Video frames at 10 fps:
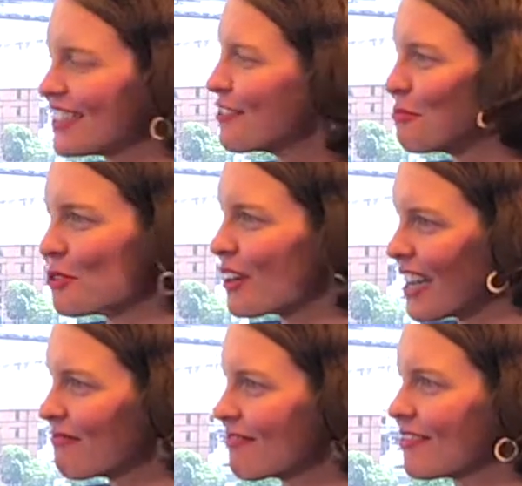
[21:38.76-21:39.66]
different
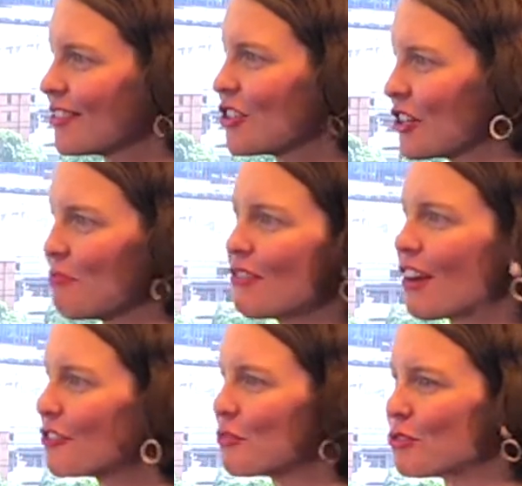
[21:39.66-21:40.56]
ballgame. You can be
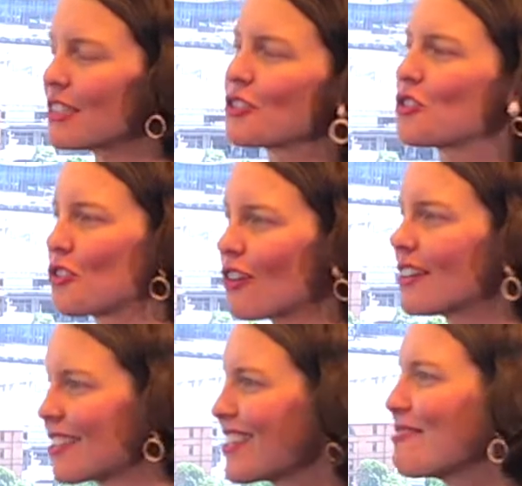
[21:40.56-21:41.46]
vulnerable and strong
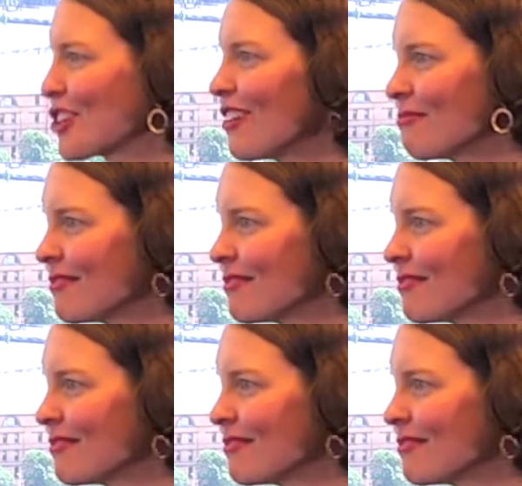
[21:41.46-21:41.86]
at the same time.